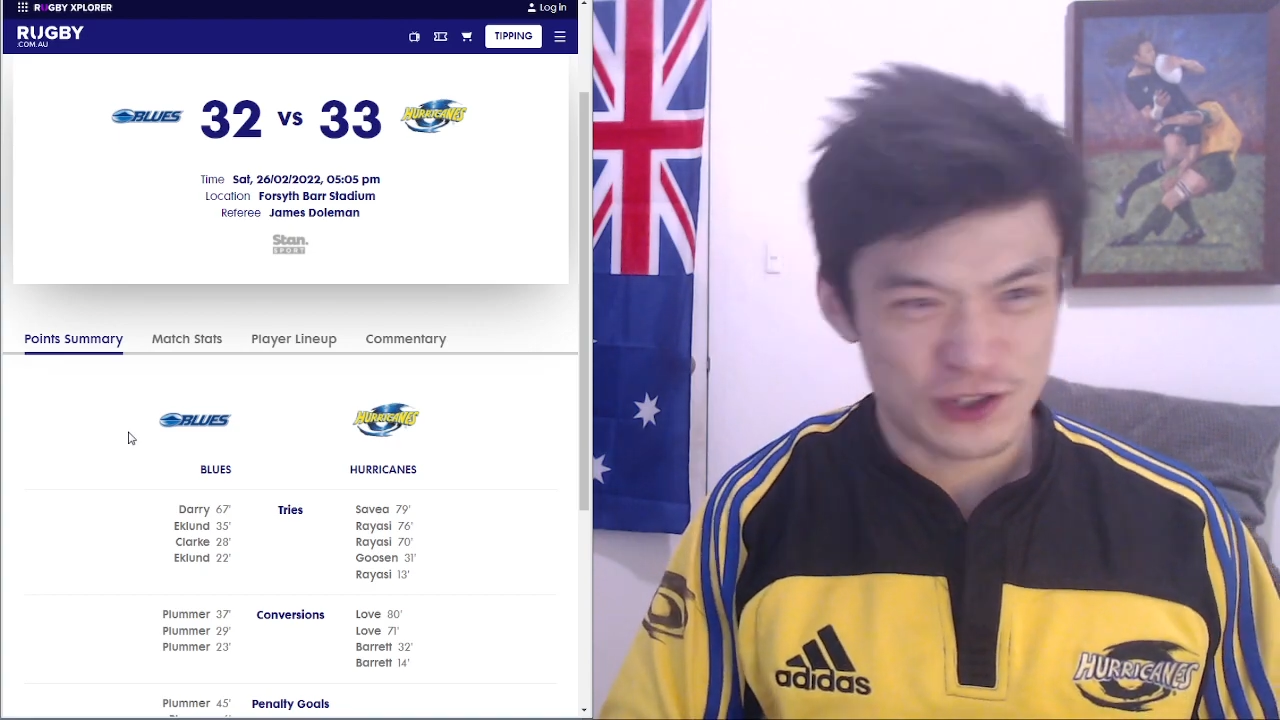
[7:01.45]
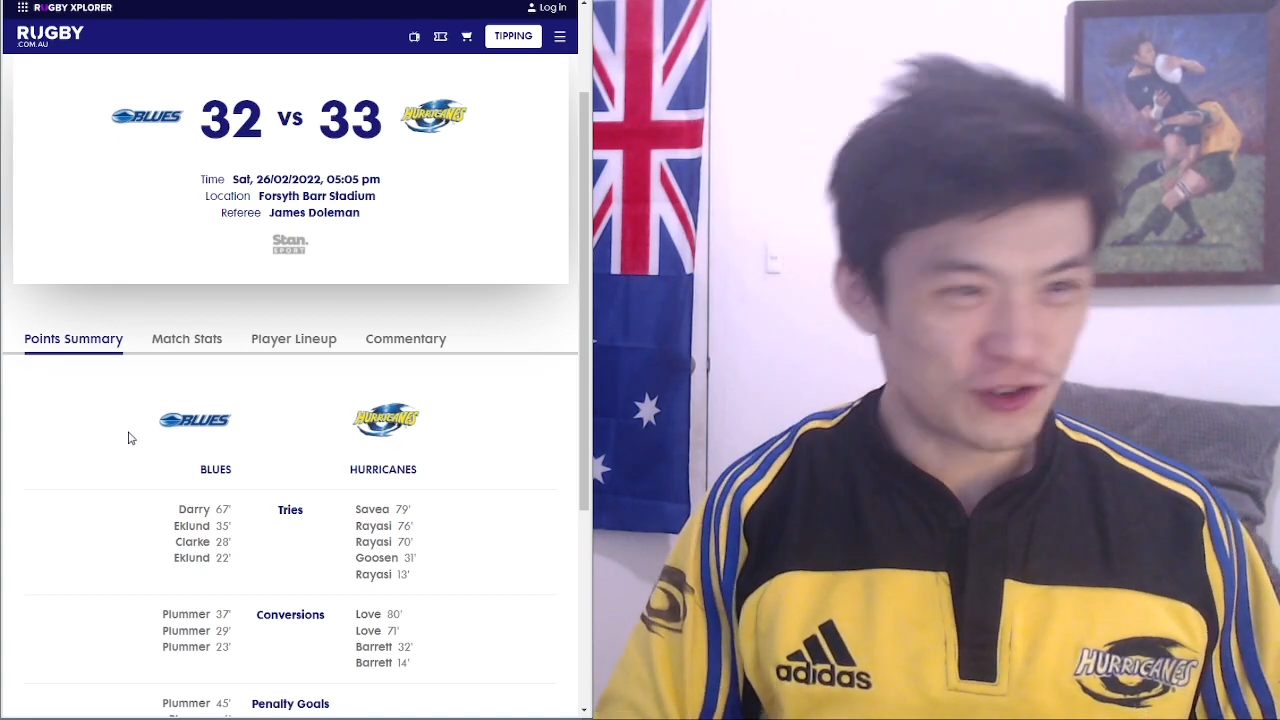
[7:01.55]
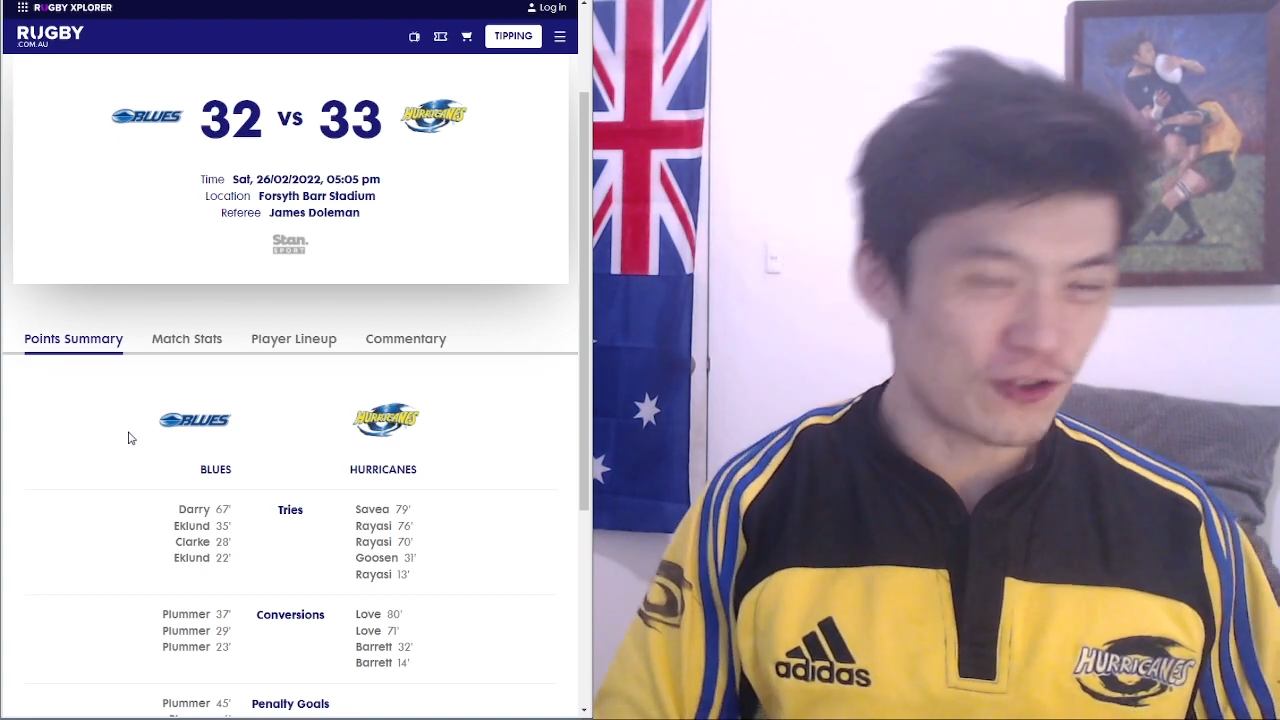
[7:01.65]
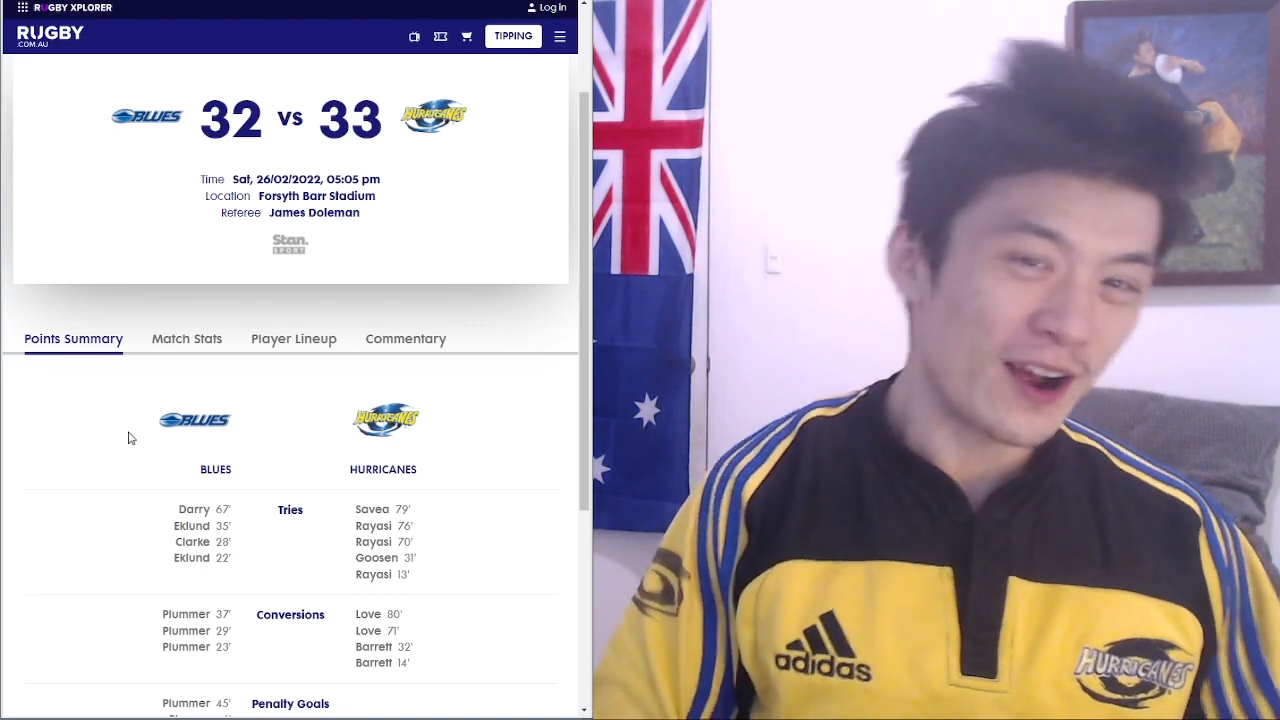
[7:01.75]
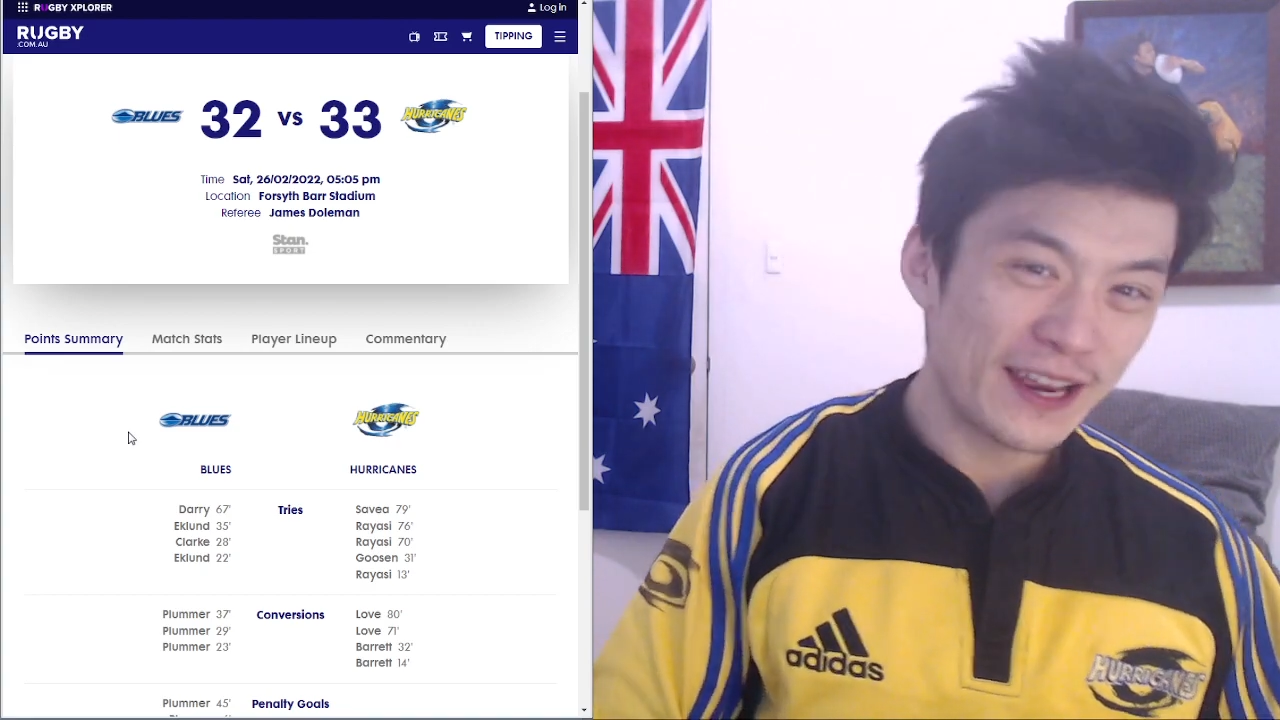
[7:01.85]

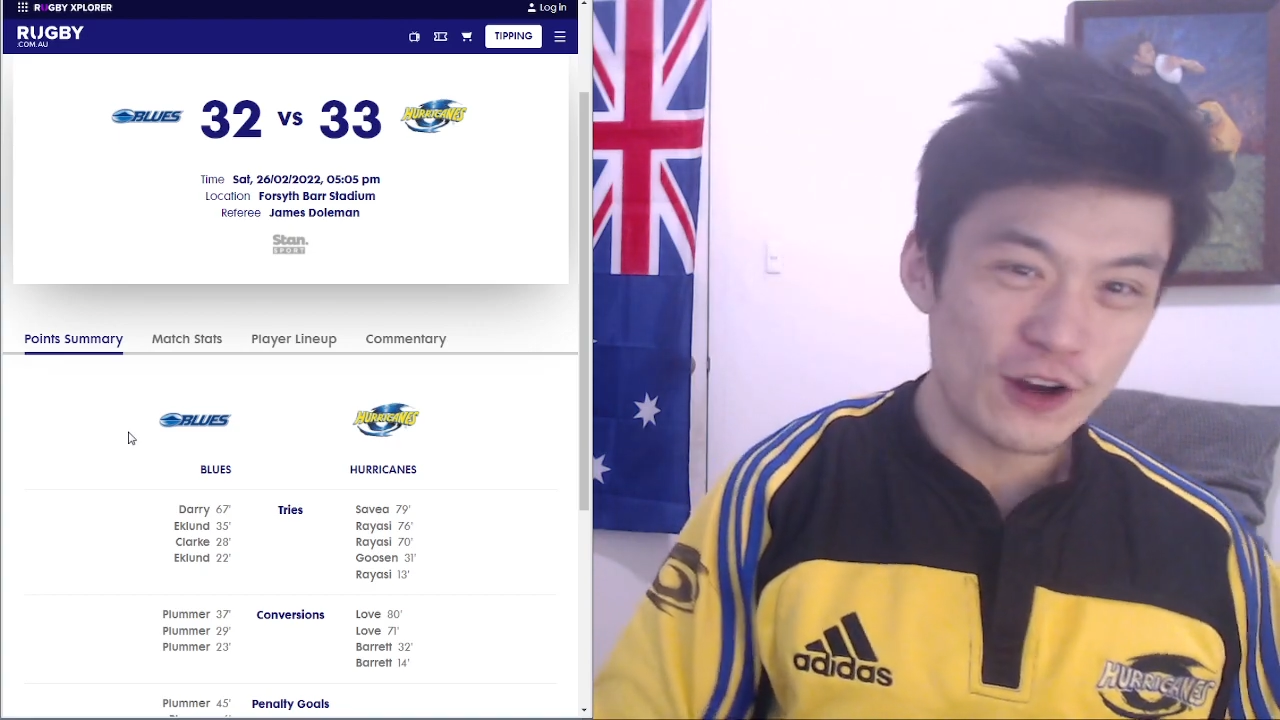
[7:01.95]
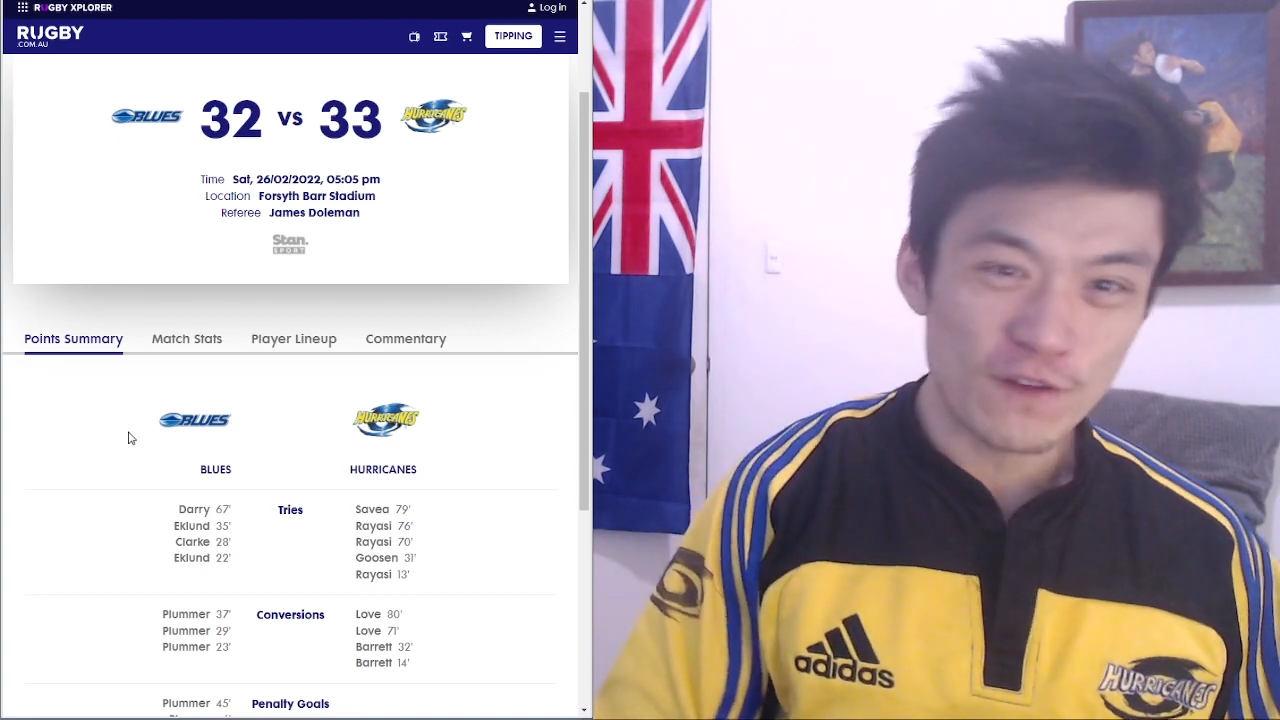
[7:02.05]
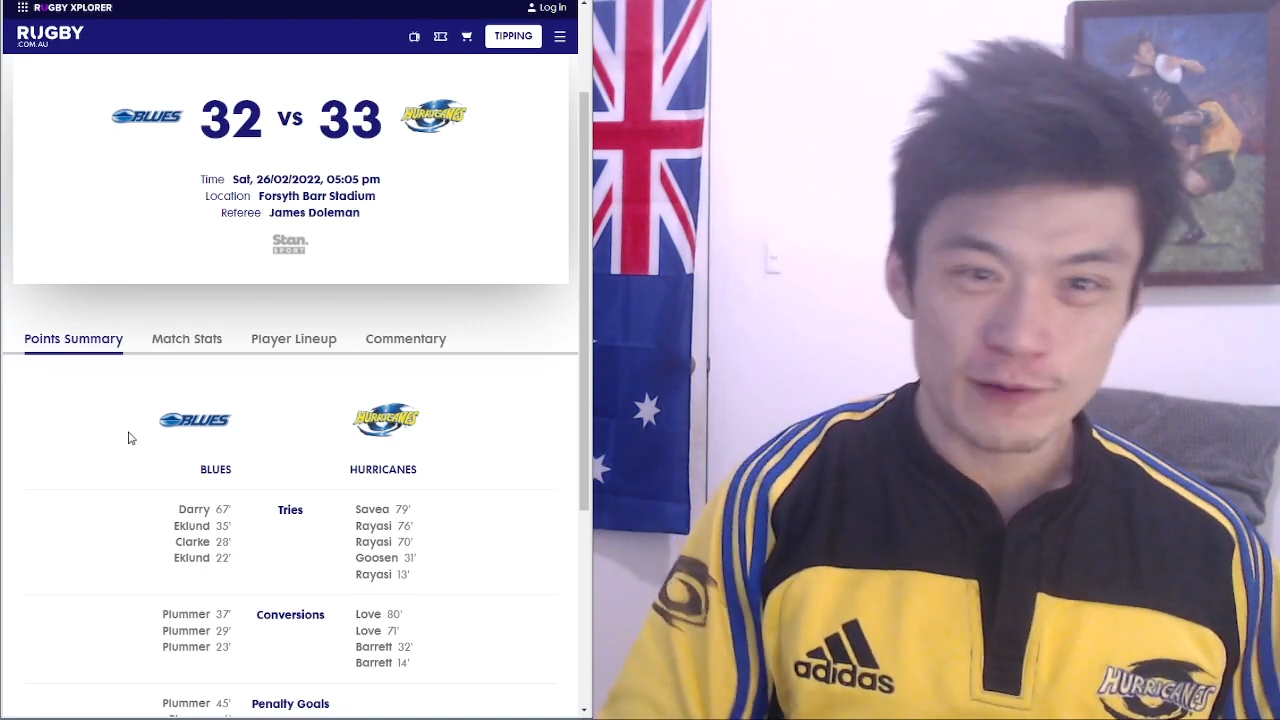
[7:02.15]
shrugging off